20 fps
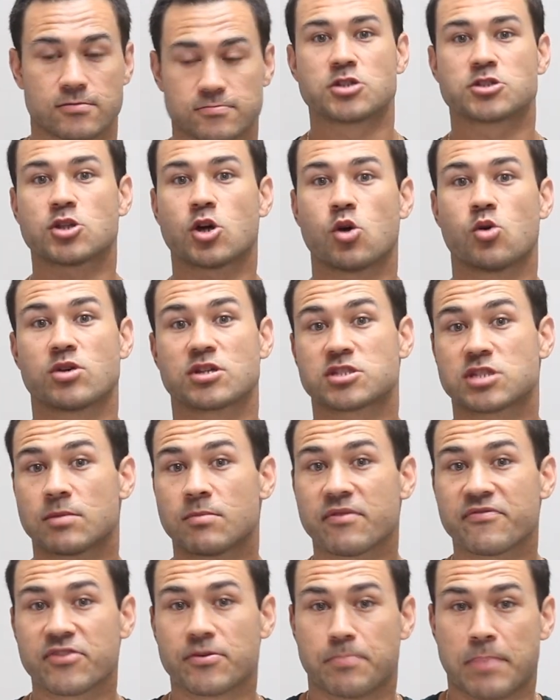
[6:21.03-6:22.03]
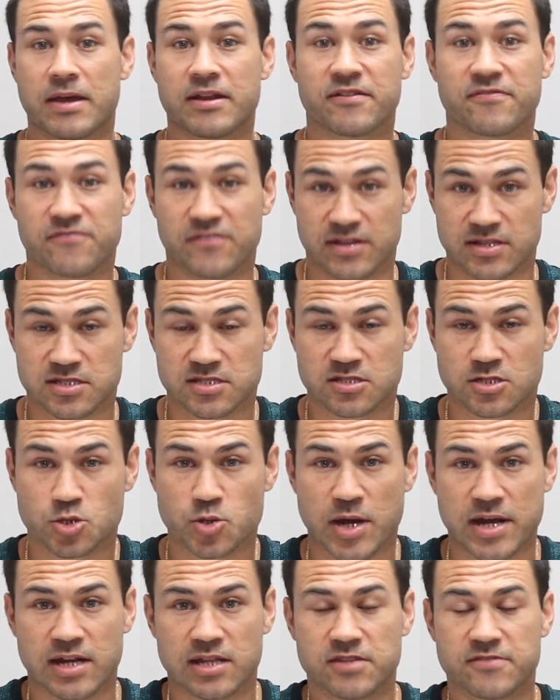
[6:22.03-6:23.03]
So some of the benefits to
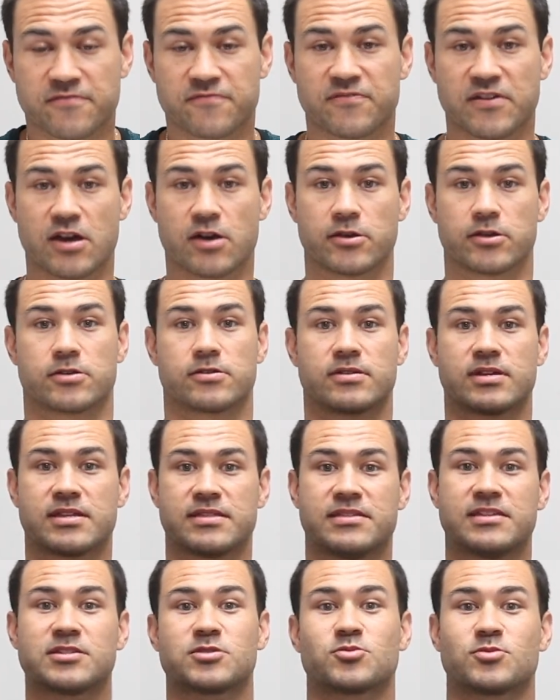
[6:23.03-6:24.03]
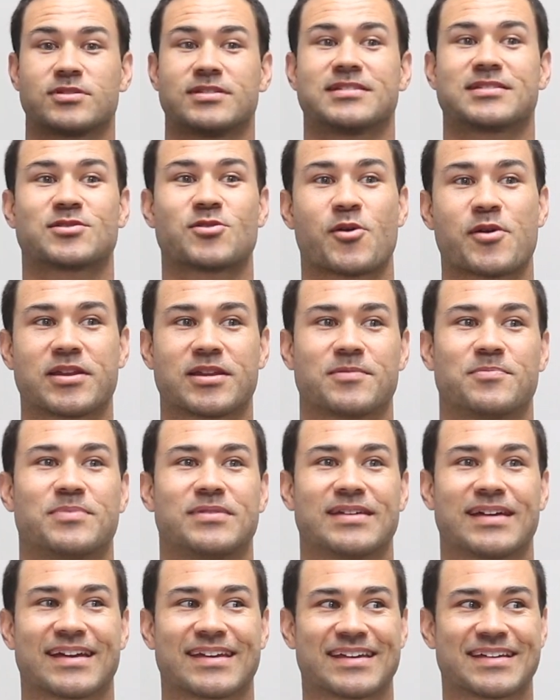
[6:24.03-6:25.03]
training to failure, and this one is going to
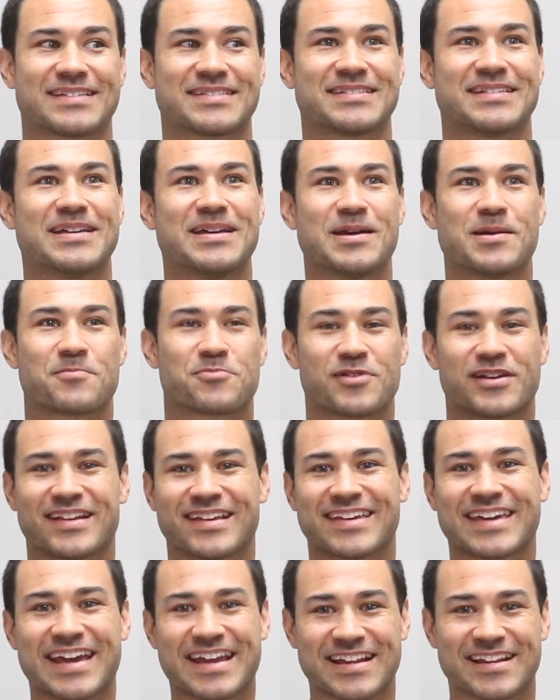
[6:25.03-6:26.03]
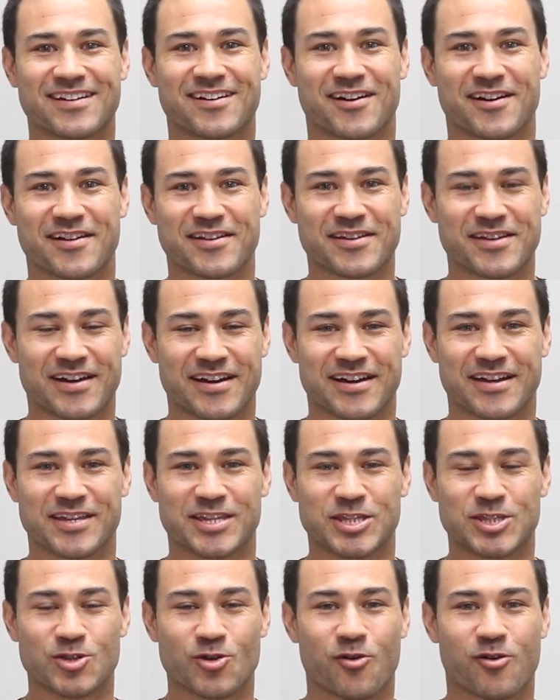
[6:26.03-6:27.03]
be, I guess, predicated
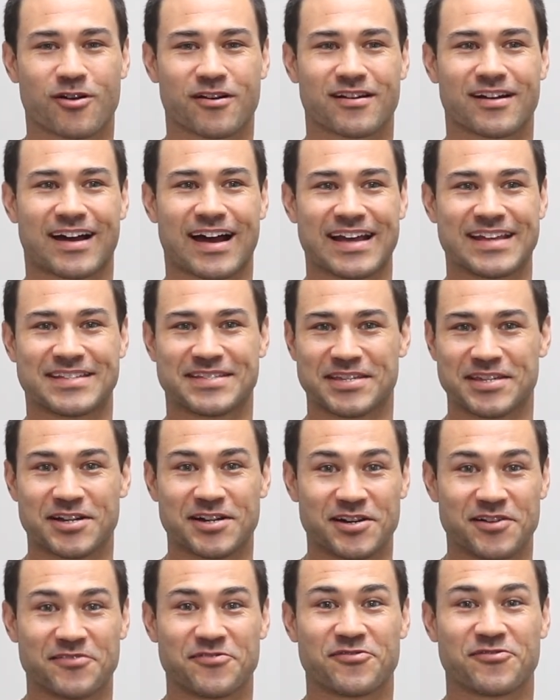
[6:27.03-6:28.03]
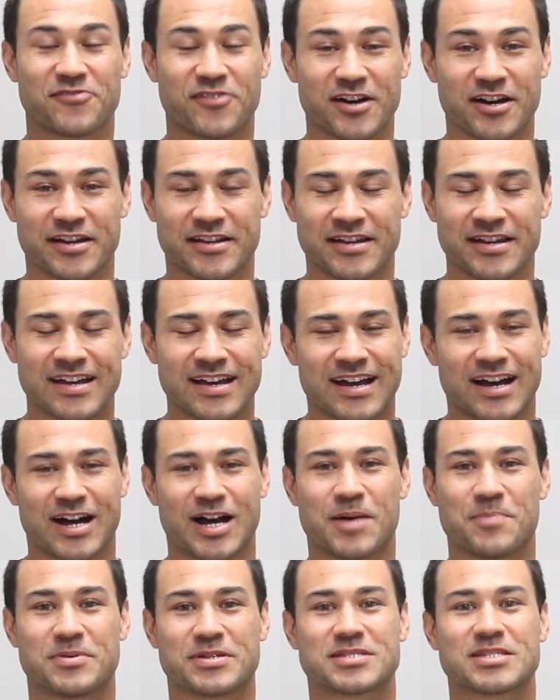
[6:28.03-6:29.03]
on your idea of fun,
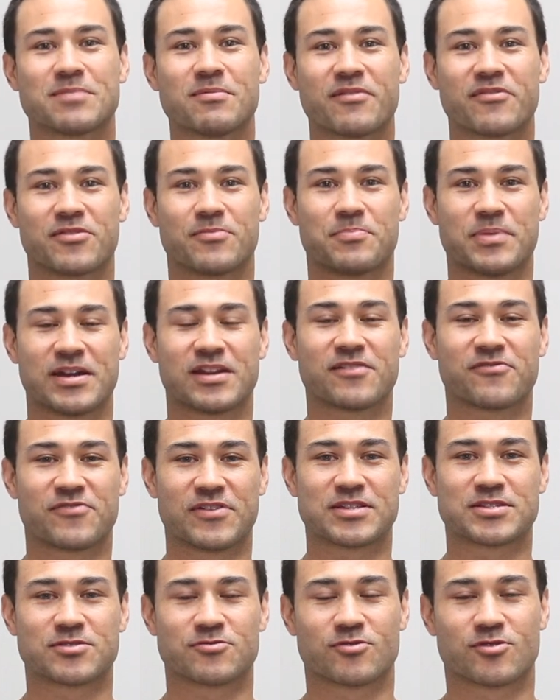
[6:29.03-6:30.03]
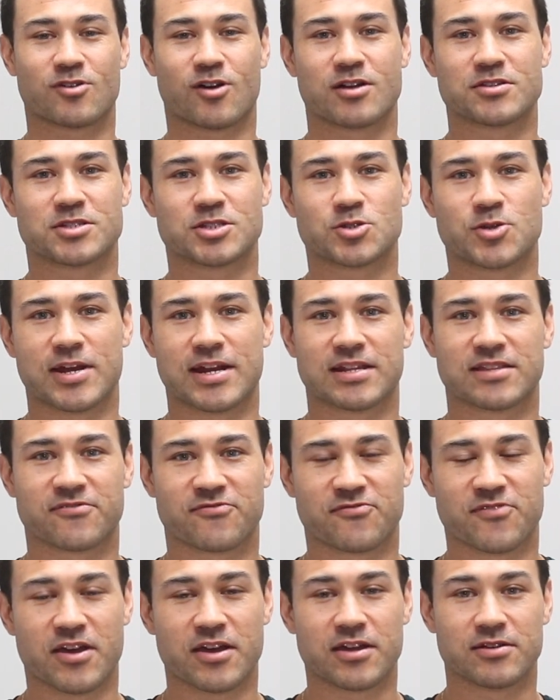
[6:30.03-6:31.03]
but some of the benefits in regards to training to
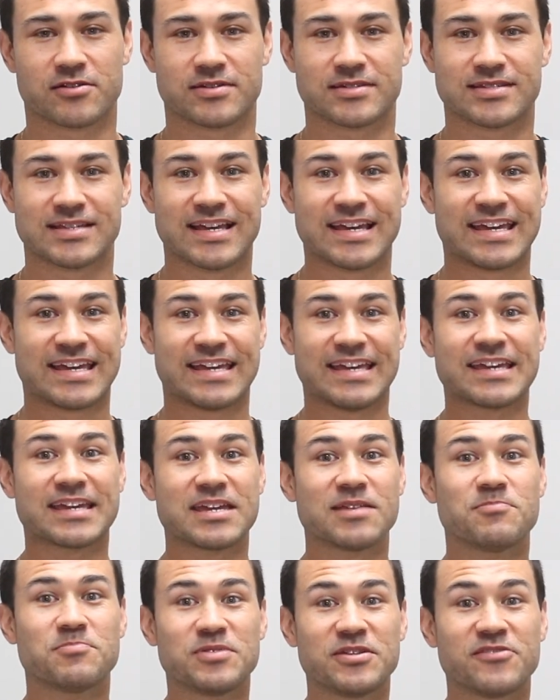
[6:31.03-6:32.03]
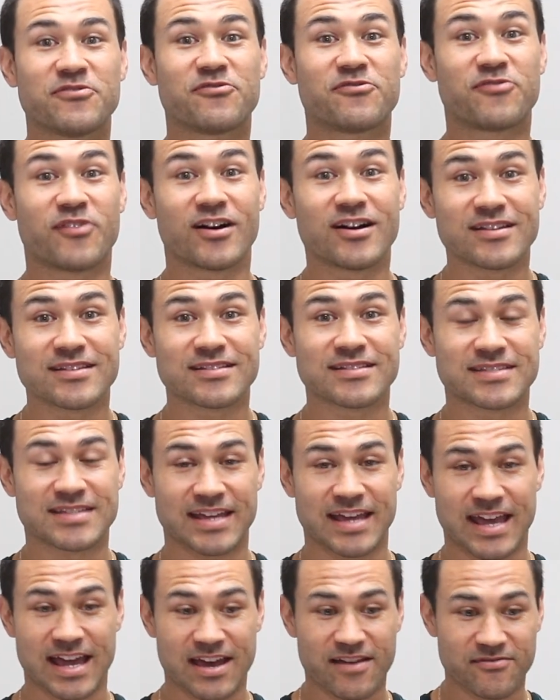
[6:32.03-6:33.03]
failure is it can be fun to
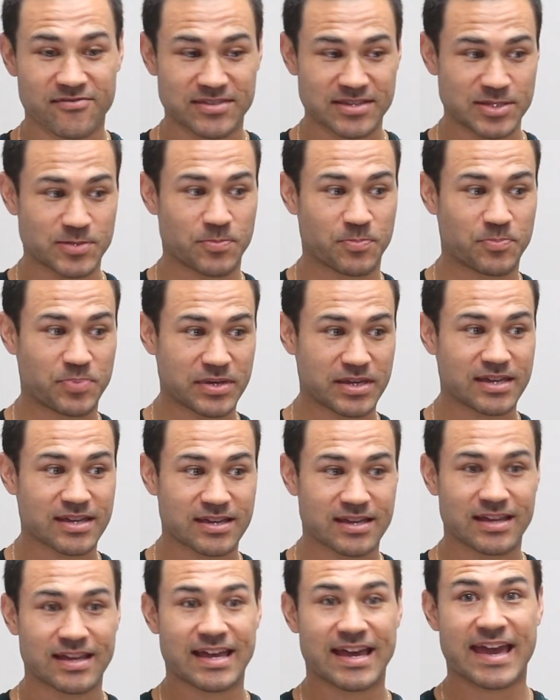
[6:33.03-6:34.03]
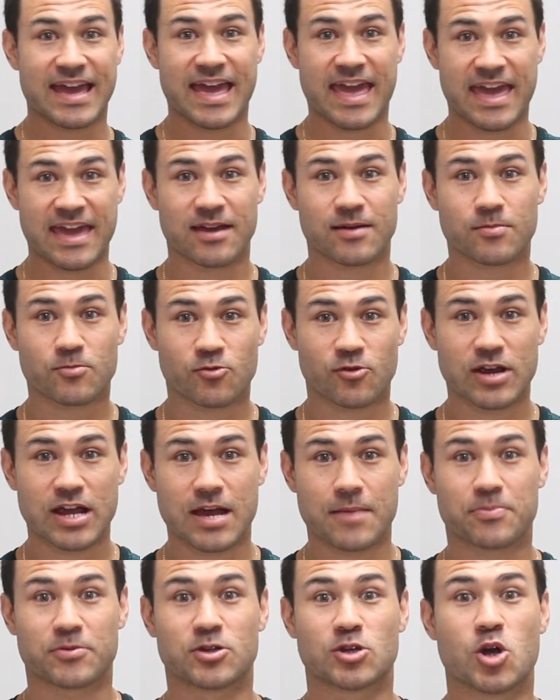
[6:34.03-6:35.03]
have these big
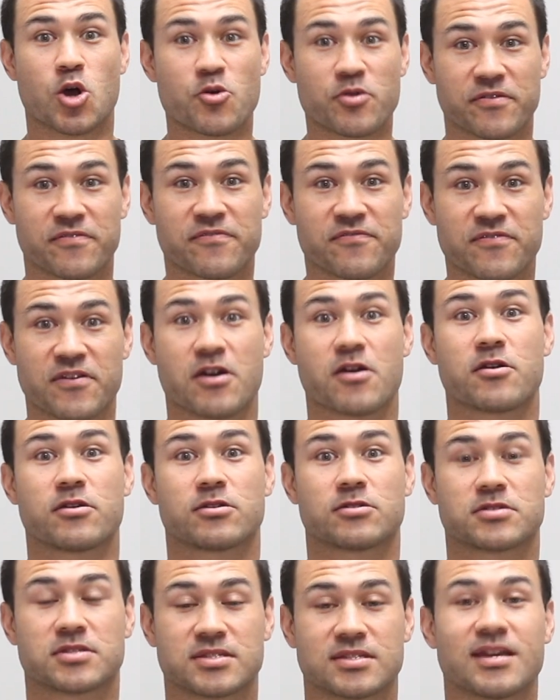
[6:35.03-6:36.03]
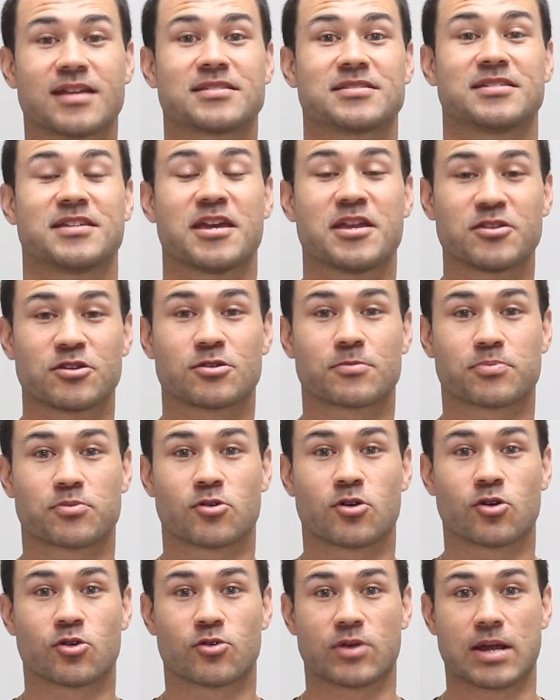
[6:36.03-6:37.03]
AMRAP go to failure sets in your
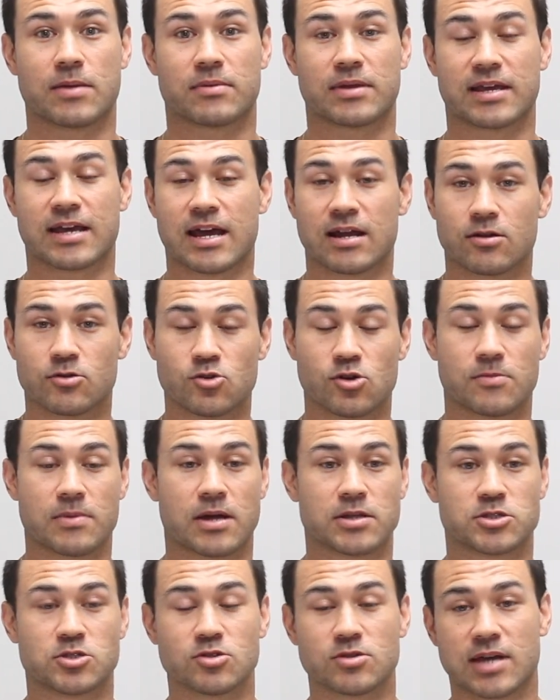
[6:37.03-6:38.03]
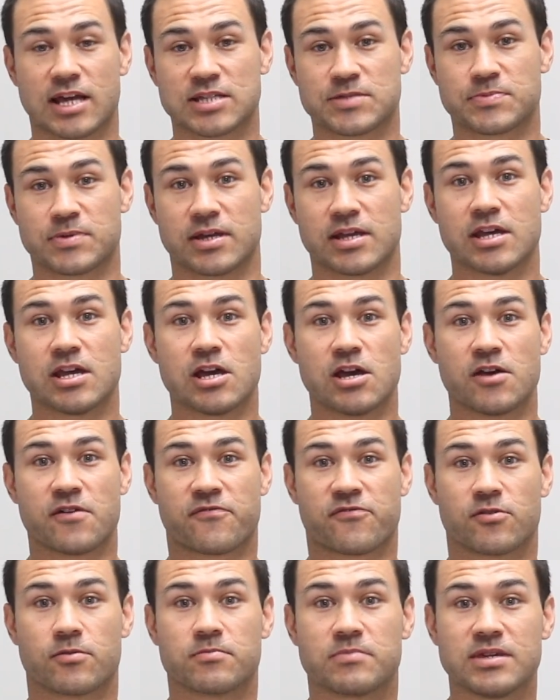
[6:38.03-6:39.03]
program. Like, I don't know about you guys, but
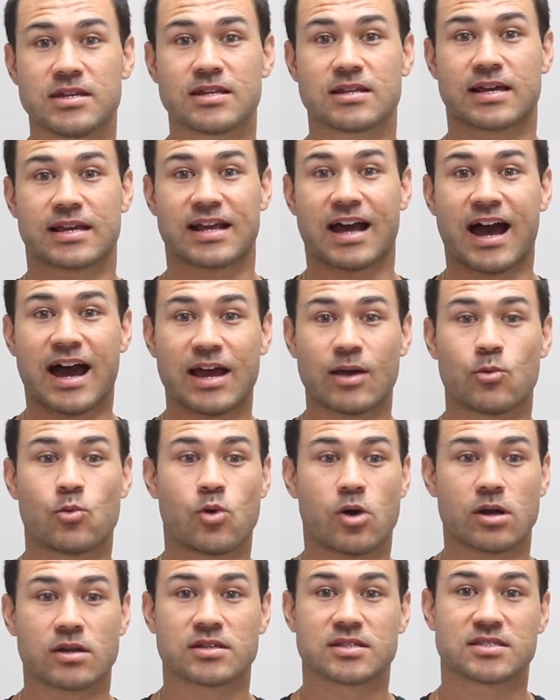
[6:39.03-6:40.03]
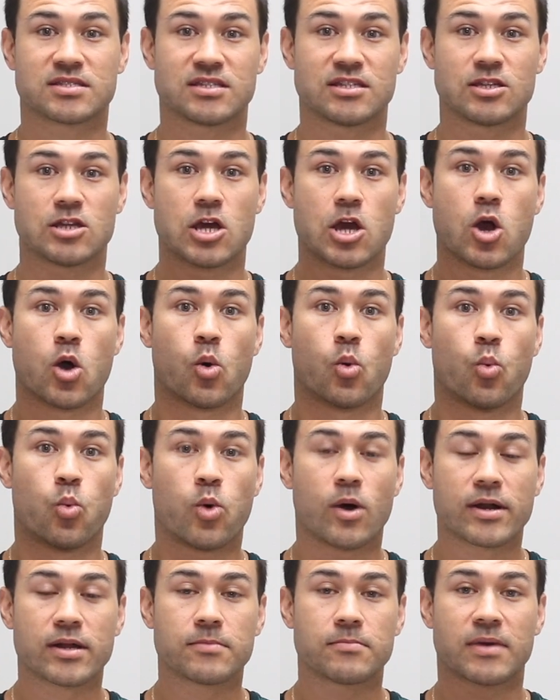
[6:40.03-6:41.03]
for me, like, I want to see
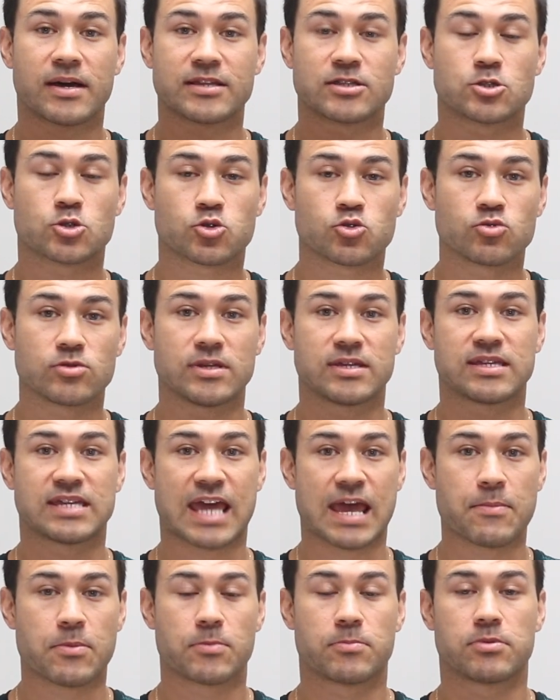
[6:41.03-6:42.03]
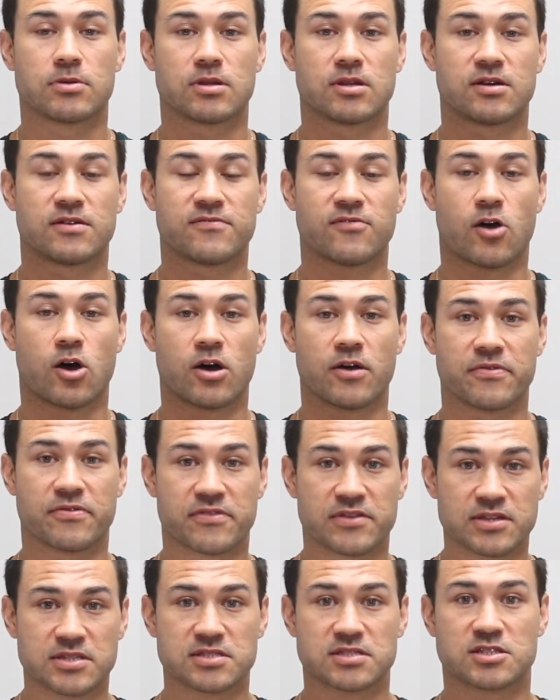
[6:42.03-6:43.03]
what am I truly capable of on
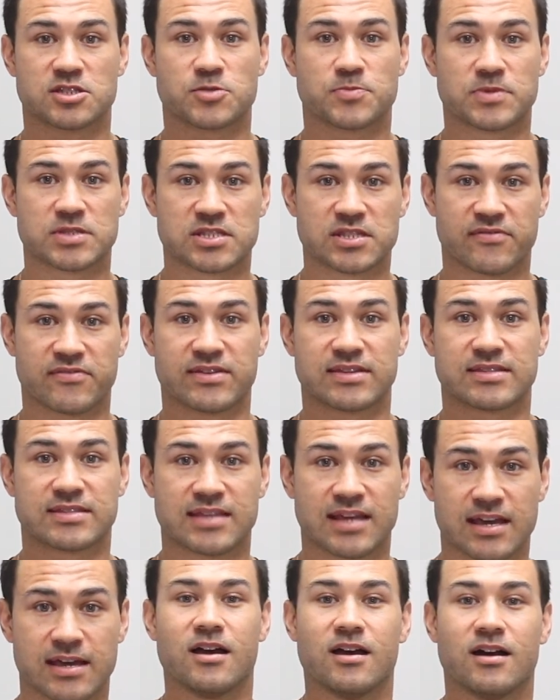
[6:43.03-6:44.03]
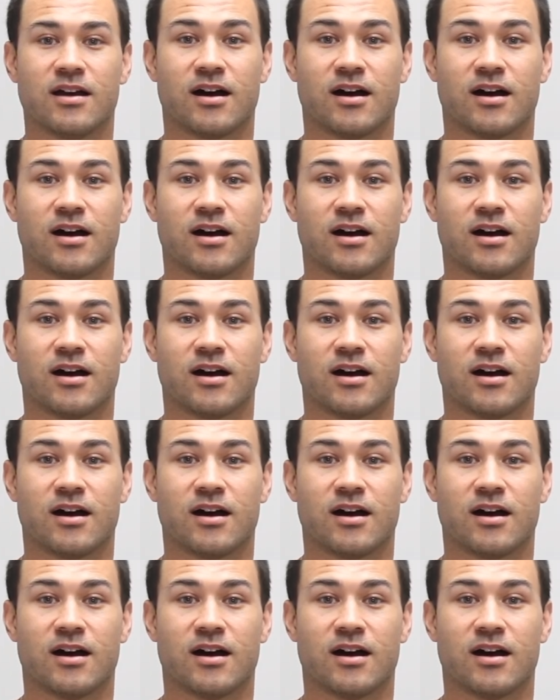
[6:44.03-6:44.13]
this specific day.